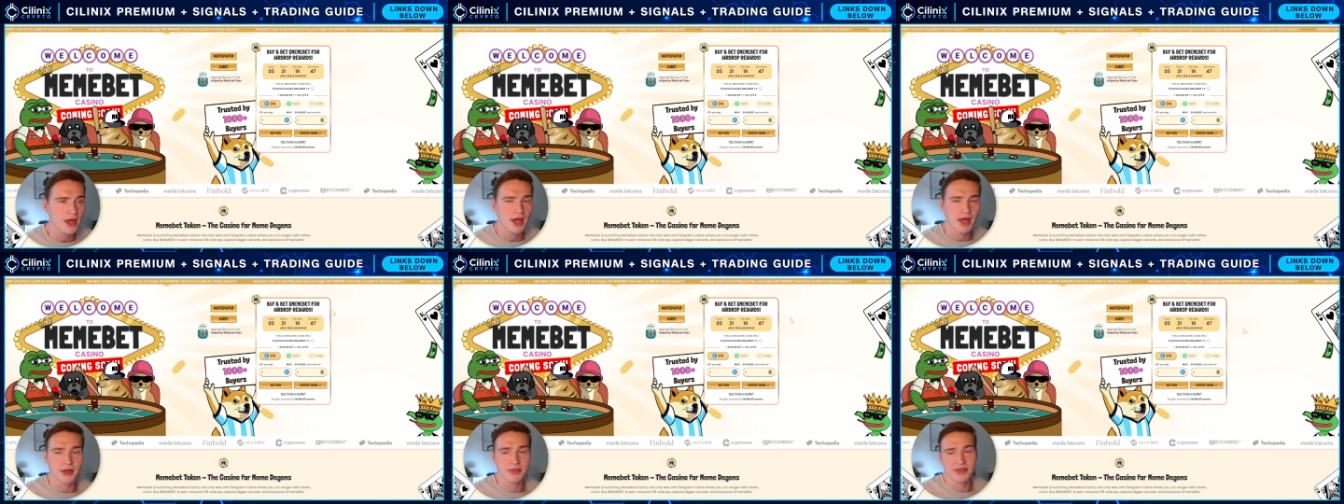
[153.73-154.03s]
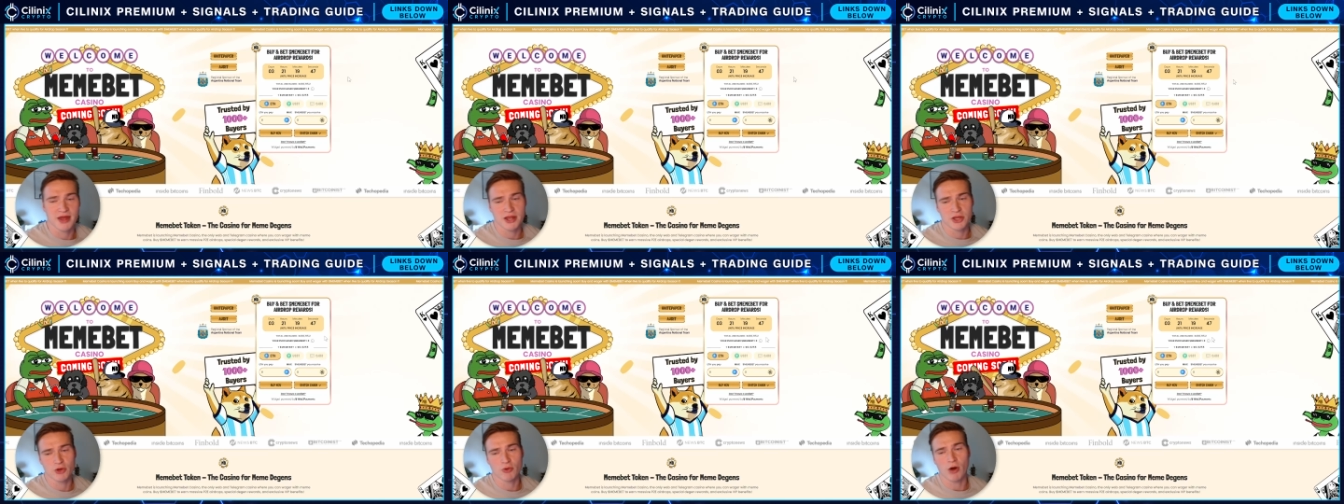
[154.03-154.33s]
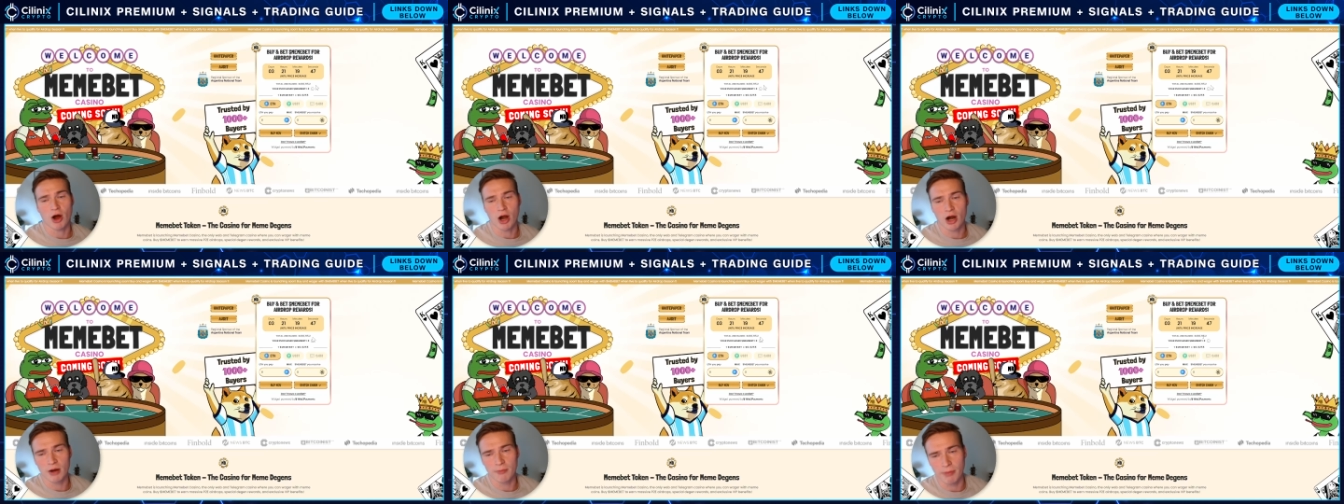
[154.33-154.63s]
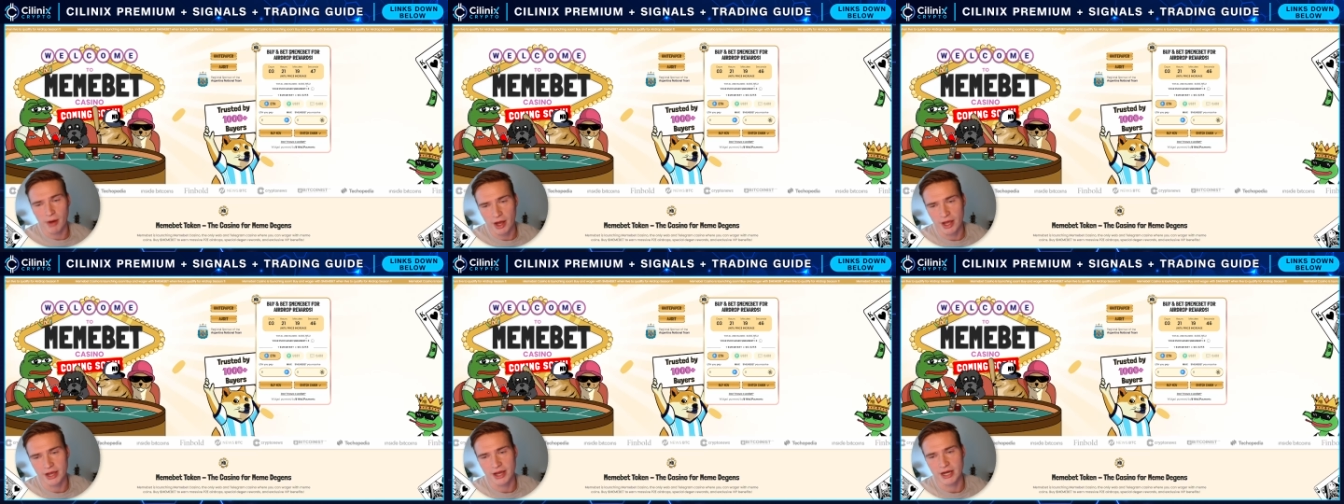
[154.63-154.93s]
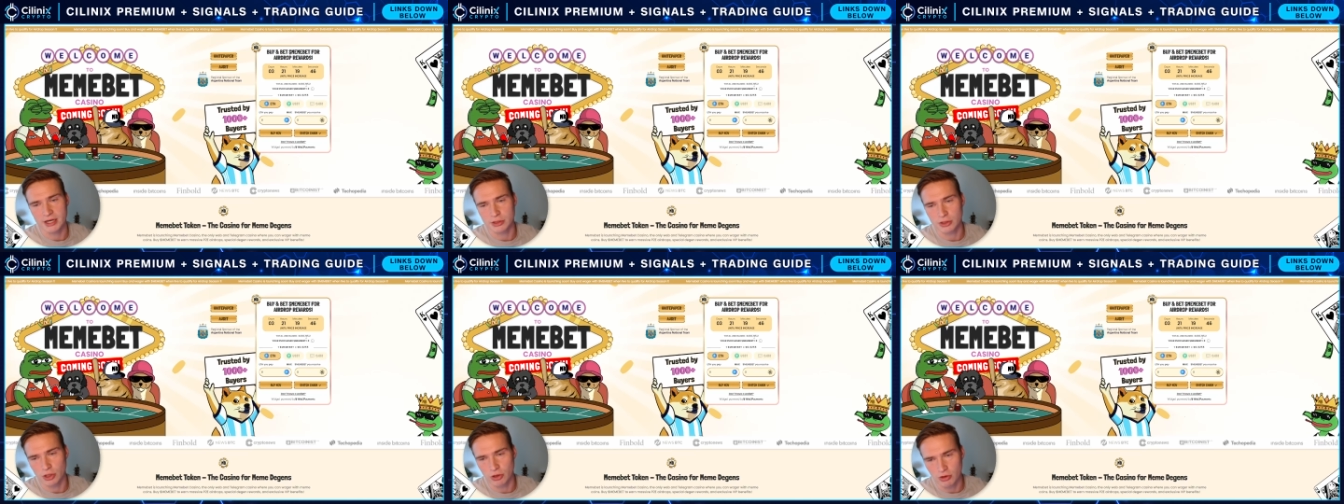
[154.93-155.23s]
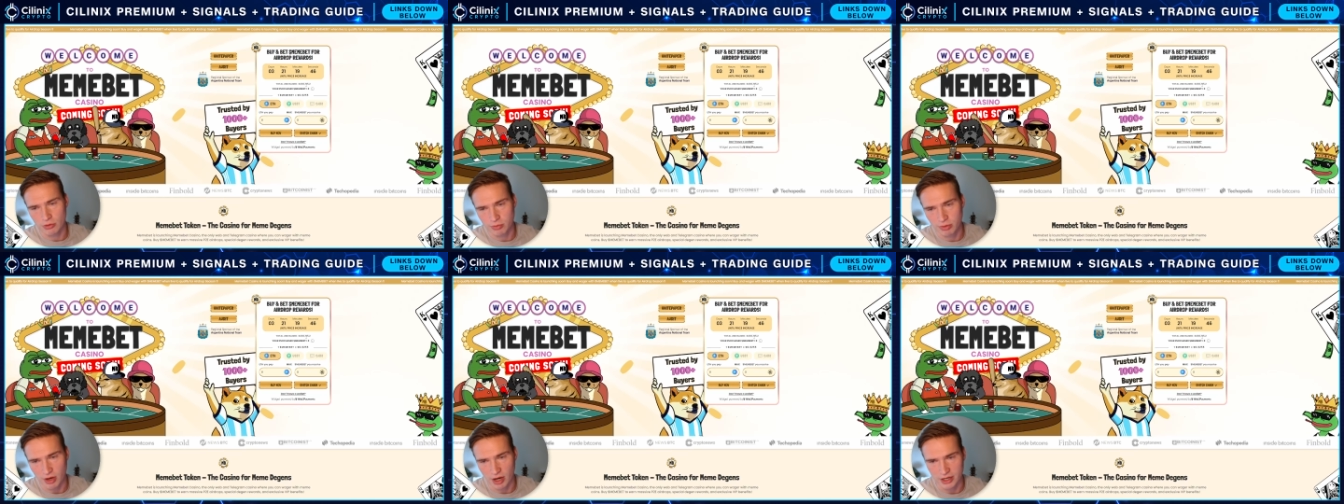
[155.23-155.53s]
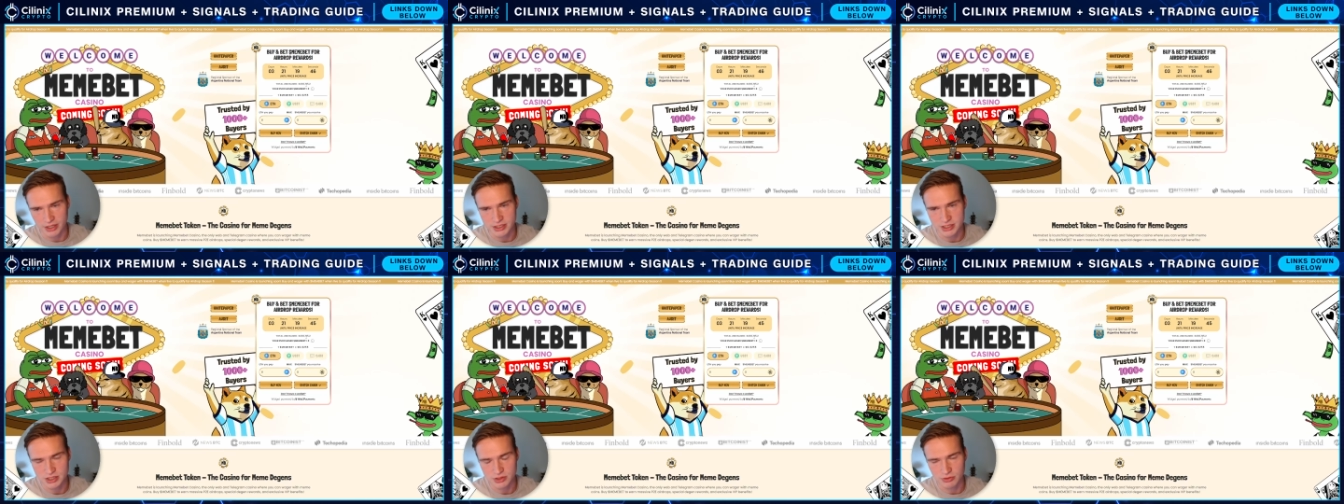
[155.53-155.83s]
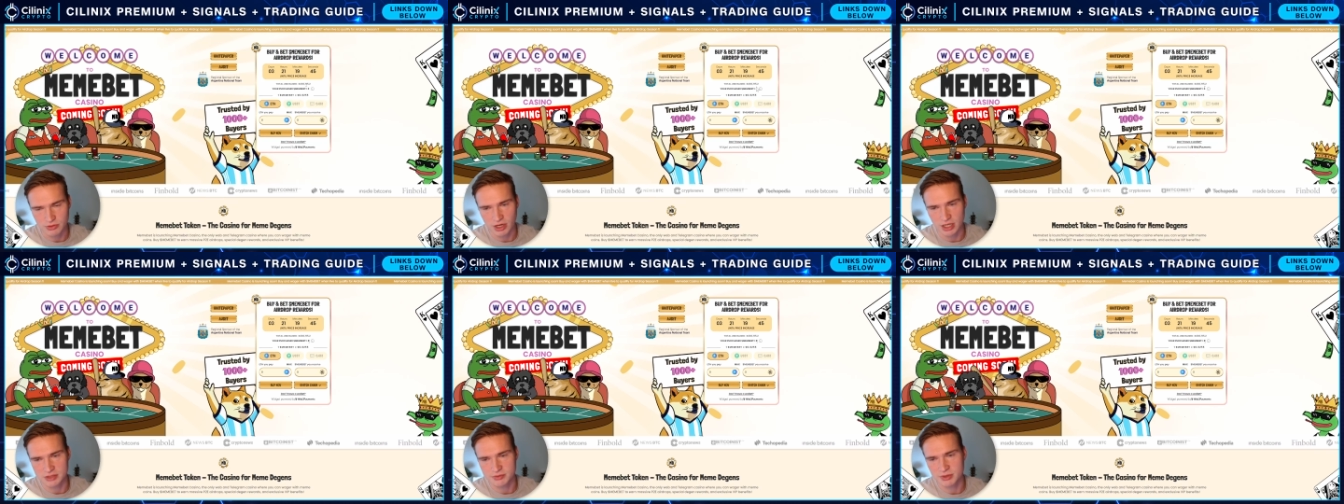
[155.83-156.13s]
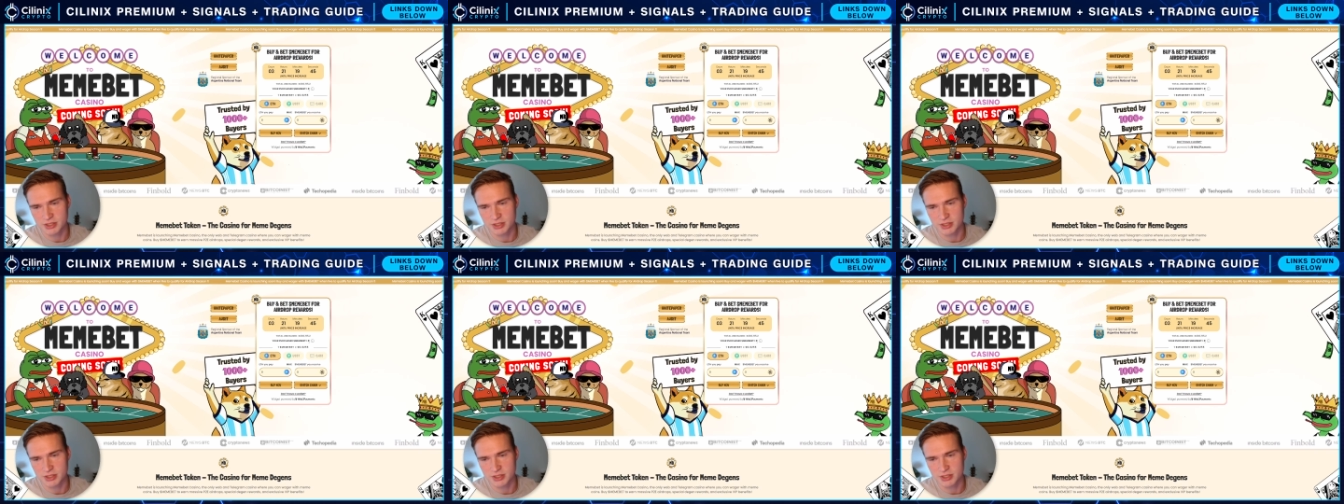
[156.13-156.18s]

and then you are buying at a lower price, all right?